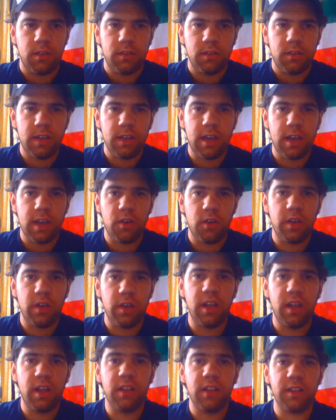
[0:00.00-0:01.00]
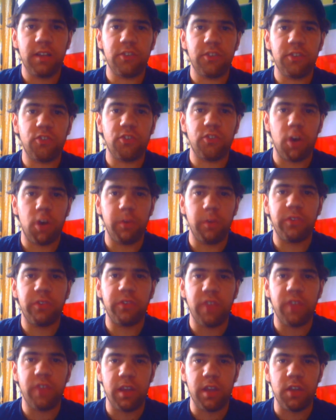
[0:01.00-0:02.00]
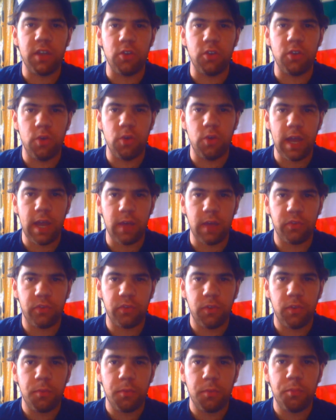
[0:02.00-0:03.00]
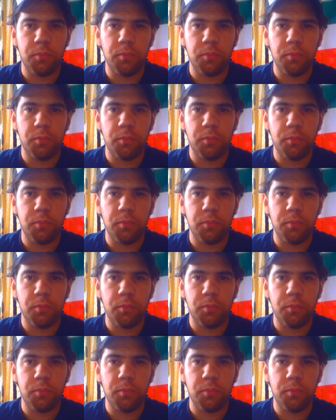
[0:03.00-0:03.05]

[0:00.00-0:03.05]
Now, let's start with Sandy Newhouse,